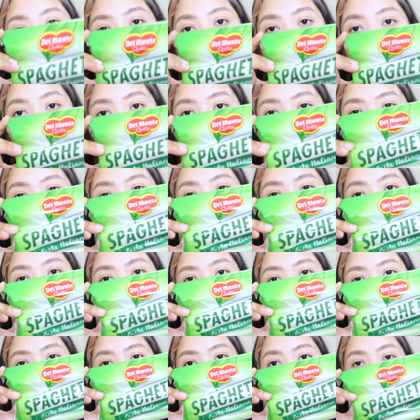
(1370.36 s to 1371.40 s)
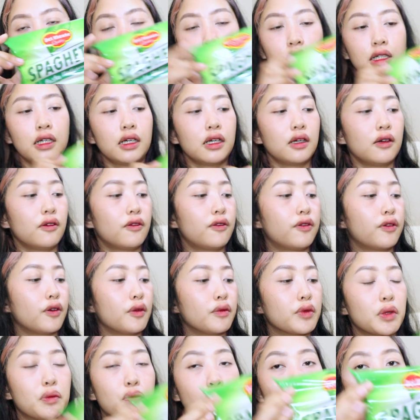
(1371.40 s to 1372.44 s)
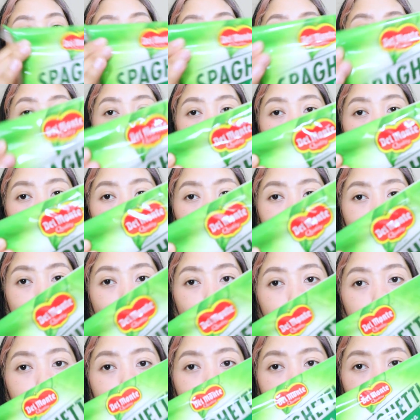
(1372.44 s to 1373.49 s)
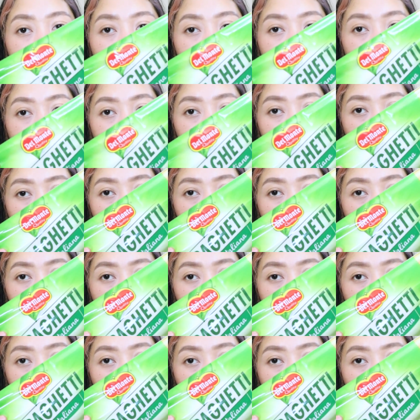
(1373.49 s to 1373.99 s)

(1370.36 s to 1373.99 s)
pasta from the brand Del Monte.